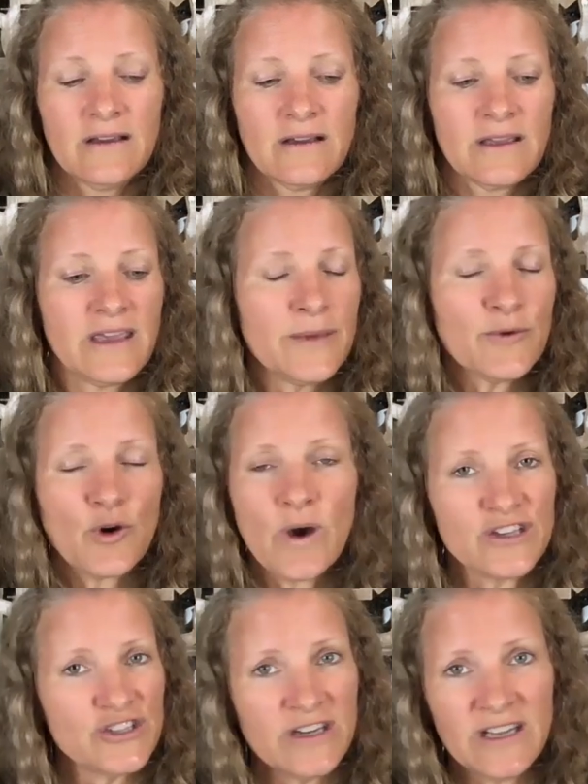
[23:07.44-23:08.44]
Keep
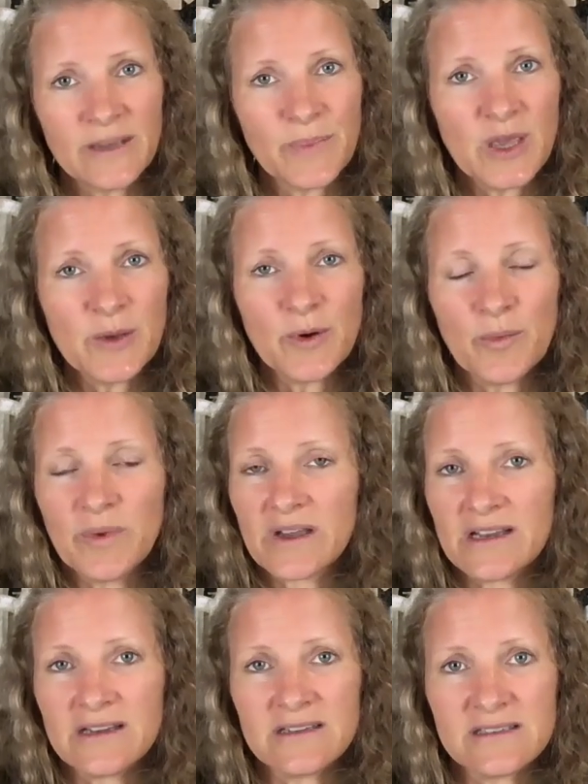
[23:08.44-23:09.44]
questioning, people,
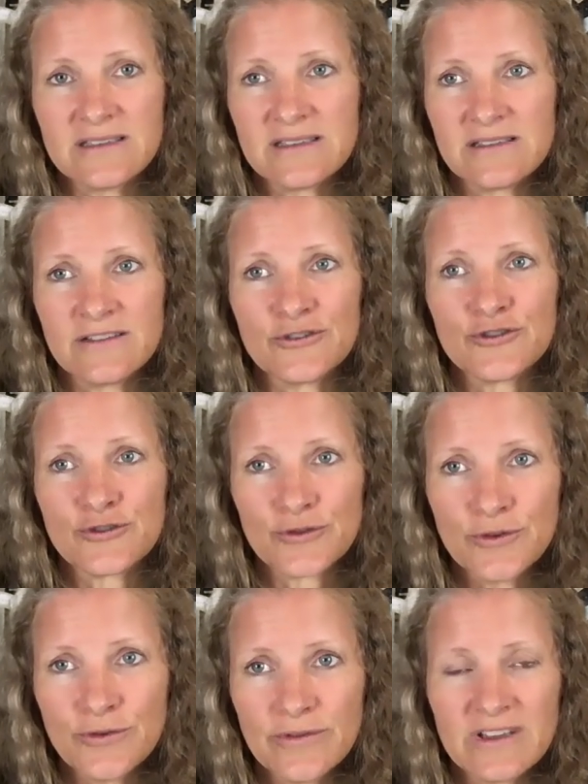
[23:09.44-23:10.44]
because the
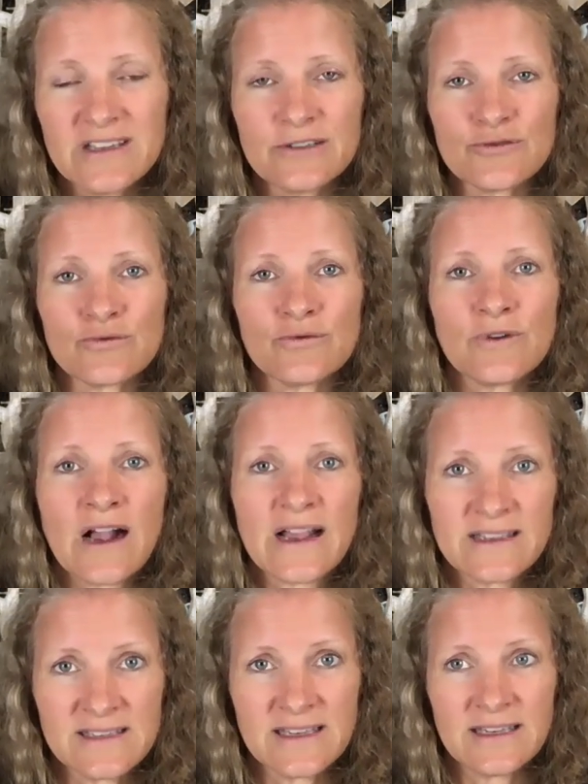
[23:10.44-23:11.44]
truth is
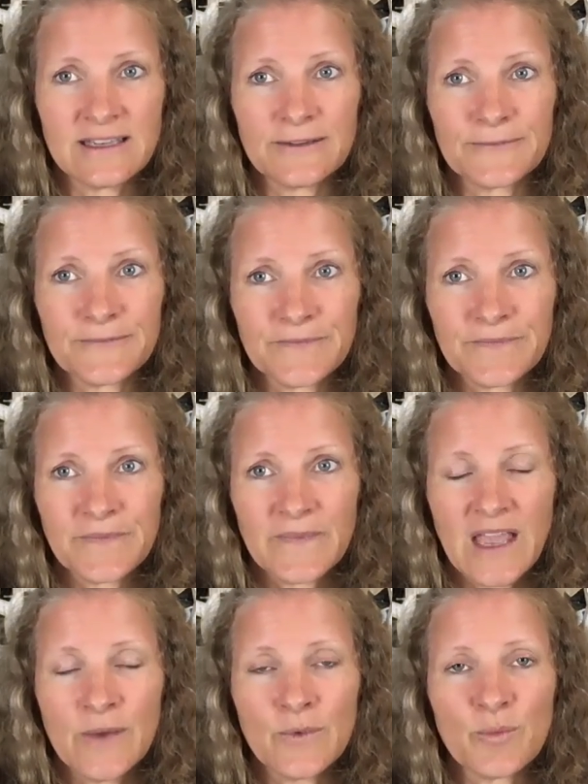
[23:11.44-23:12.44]
rising,
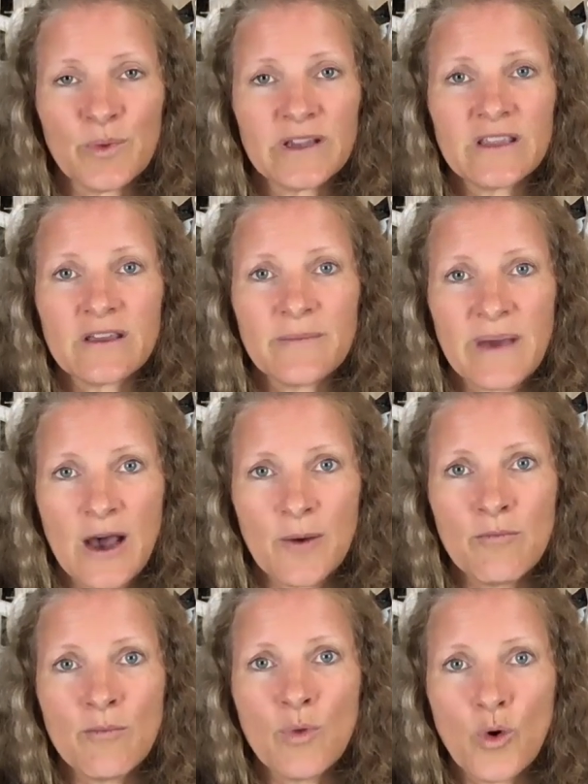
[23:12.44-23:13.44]
and we're bringing about
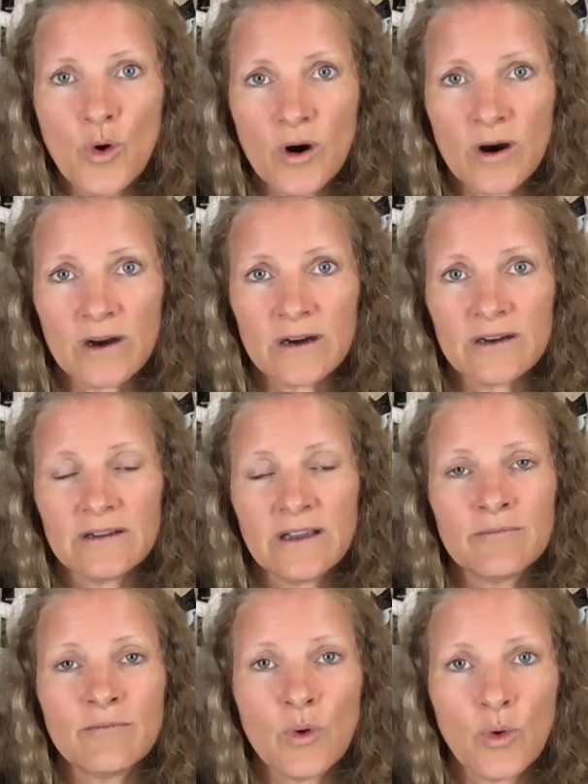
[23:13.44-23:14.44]
more
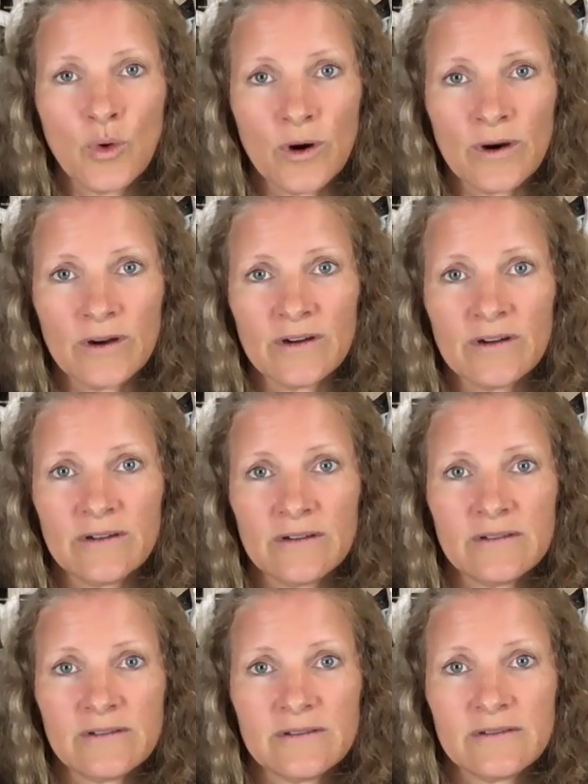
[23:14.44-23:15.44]
and more
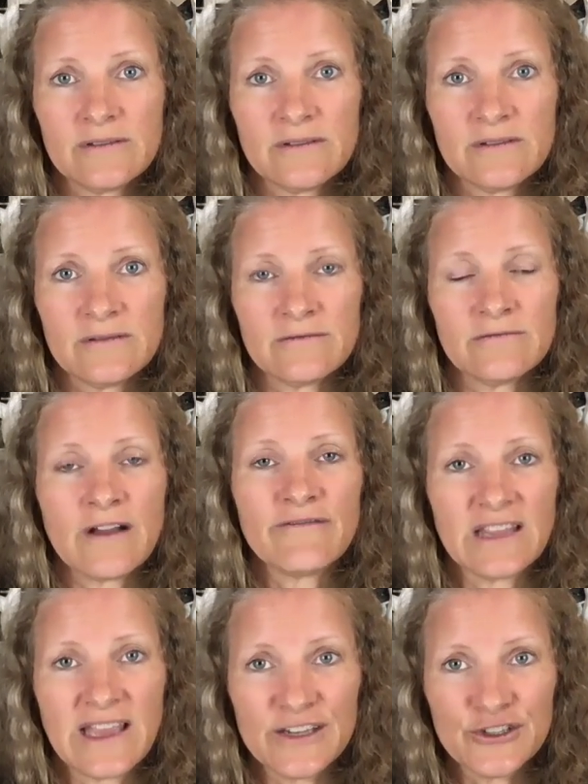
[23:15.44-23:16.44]

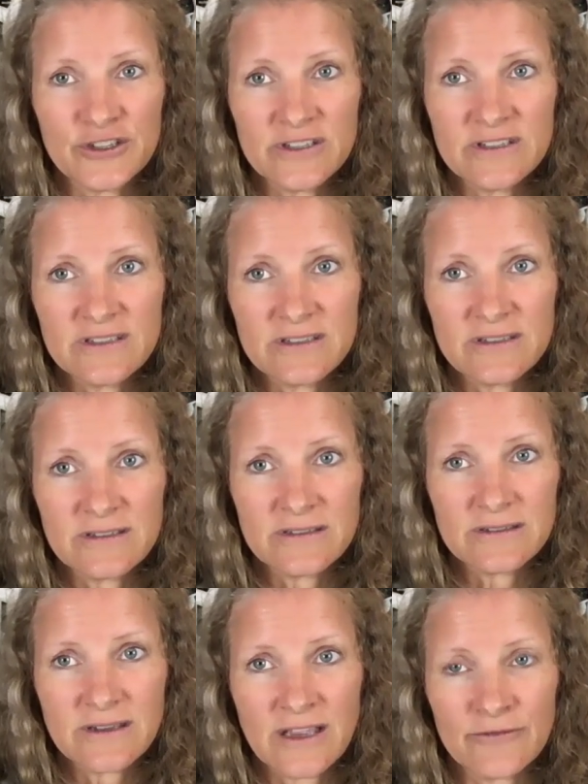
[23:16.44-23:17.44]

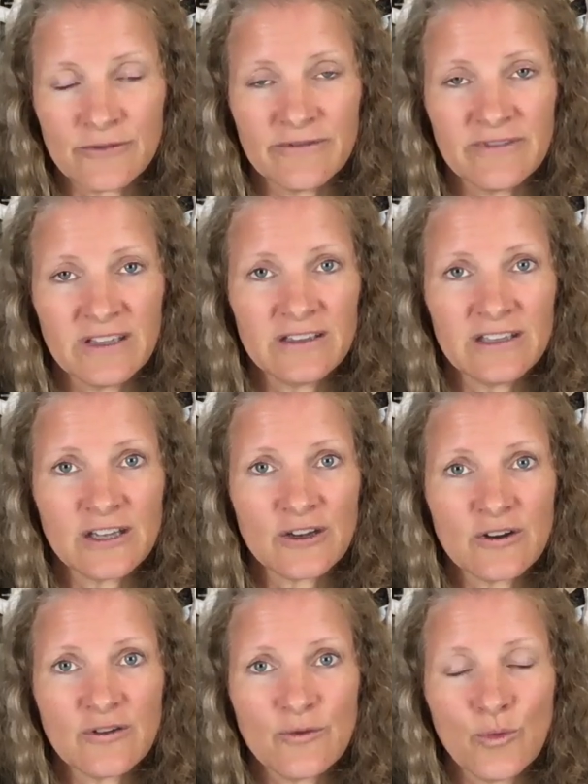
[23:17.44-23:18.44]
revelations and
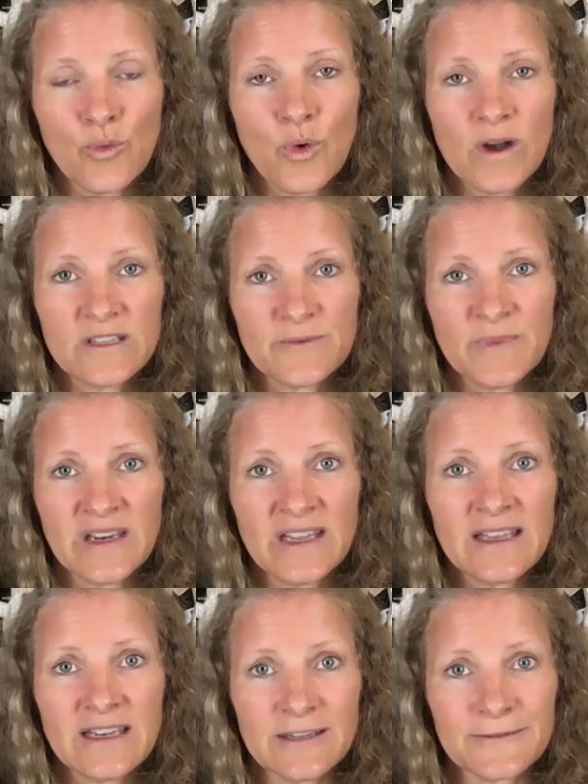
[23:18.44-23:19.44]
revealing what's been
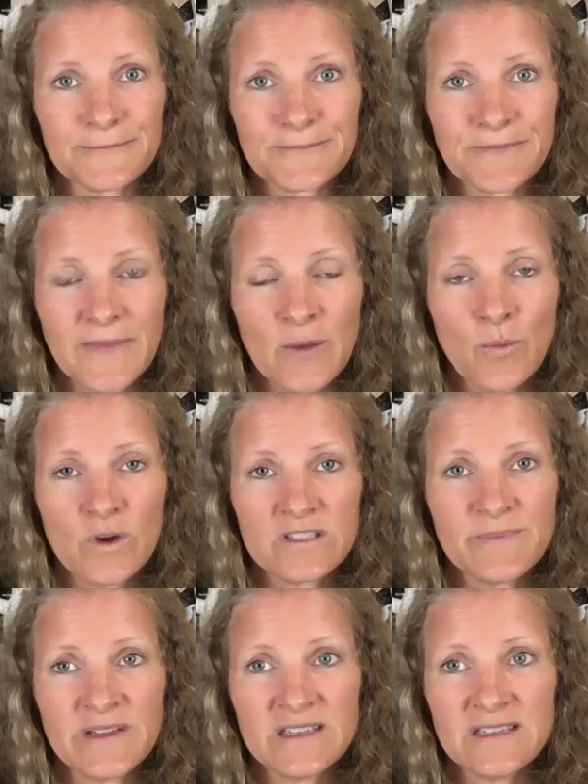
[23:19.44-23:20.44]
hidden and what's
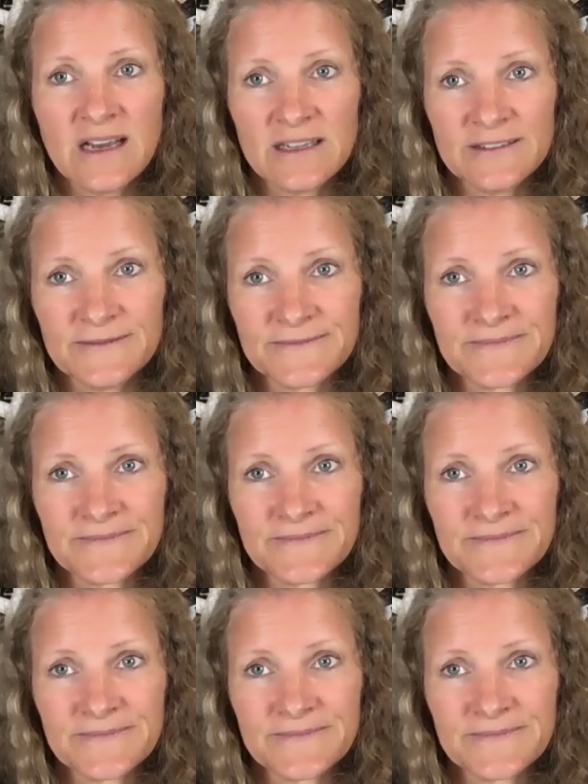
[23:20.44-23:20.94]
been done.